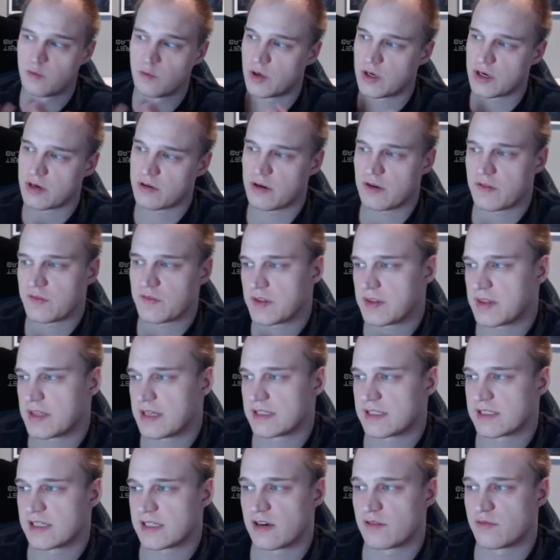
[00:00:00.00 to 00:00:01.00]
of the
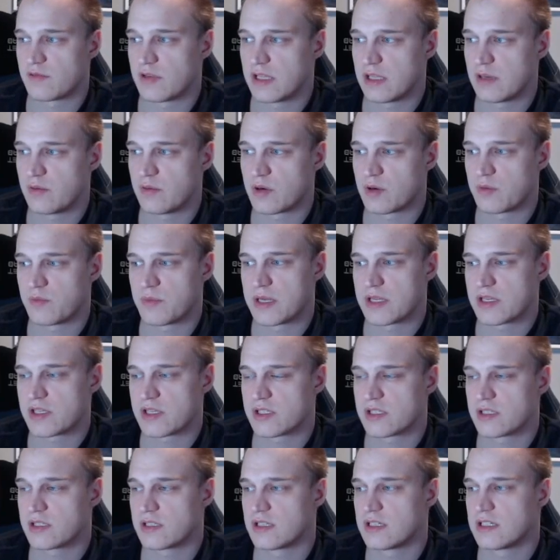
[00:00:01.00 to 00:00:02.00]
things that I really want to
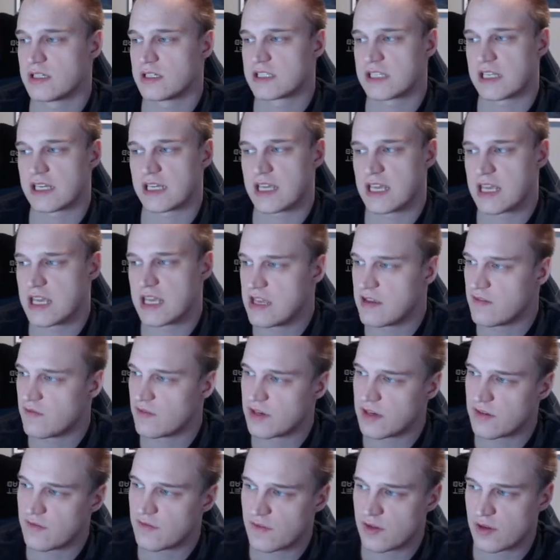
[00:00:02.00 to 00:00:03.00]
mention is like, even
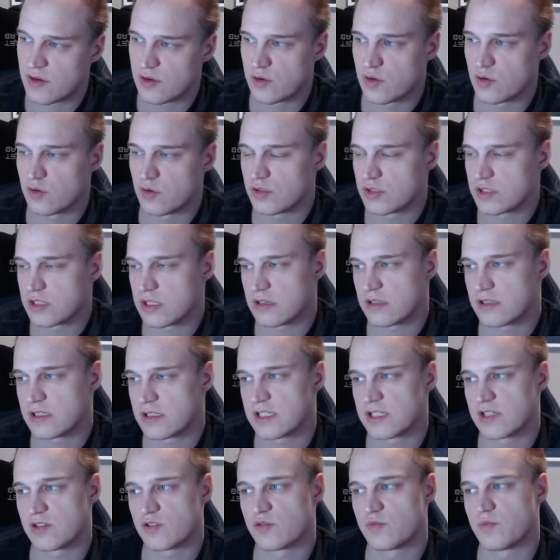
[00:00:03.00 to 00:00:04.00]
if your nulls aren't
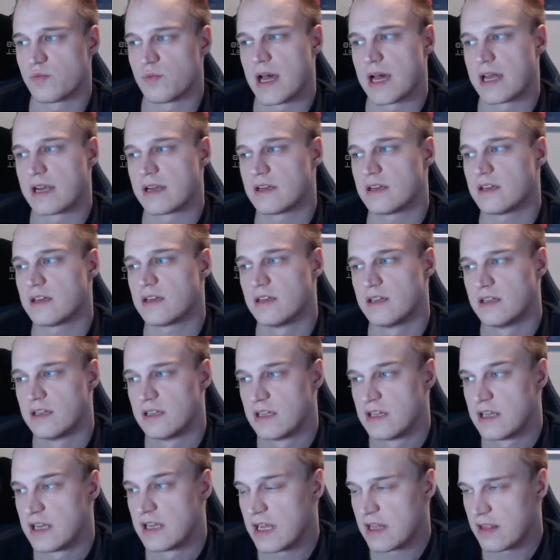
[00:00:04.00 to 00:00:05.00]
0 mana,
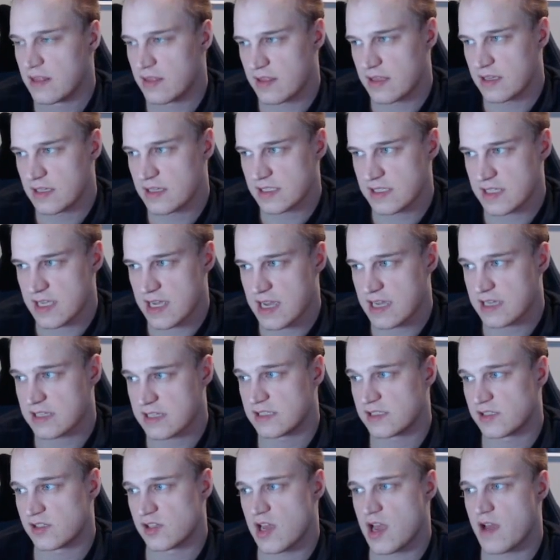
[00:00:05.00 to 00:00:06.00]
in this deck,
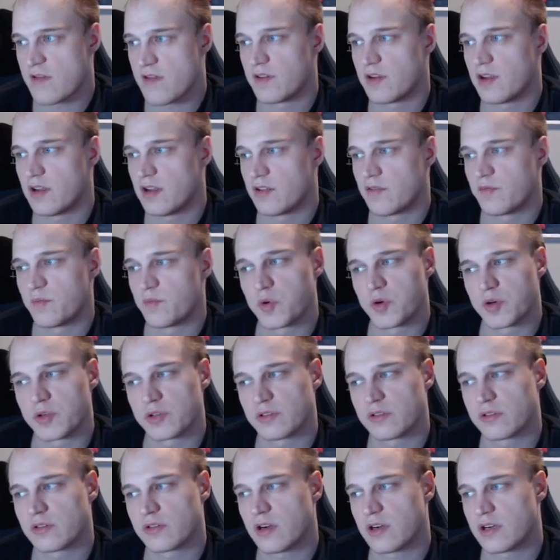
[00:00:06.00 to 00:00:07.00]
since you have a lot of
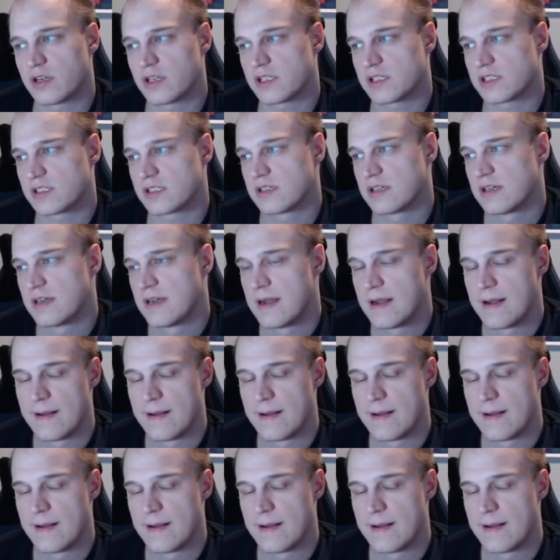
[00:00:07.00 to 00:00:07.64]
Burgle cards,